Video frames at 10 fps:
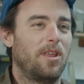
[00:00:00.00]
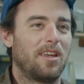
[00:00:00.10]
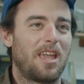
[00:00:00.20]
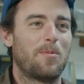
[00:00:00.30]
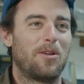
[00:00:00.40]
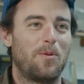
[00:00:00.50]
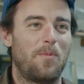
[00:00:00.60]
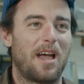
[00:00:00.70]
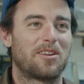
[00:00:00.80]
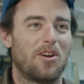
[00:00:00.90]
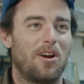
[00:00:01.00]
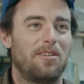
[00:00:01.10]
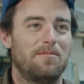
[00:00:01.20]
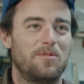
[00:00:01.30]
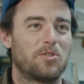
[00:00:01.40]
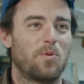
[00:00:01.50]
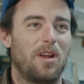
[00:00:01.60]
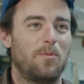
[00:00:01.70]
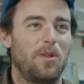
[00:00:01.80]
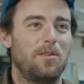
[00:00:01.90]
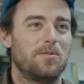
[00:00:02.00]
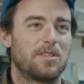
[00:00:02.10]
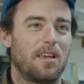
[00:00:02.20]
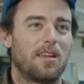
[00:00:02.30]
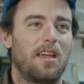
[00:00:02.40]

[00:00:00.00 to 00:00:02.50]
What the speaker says: like came out in the backyard just randomly and was like,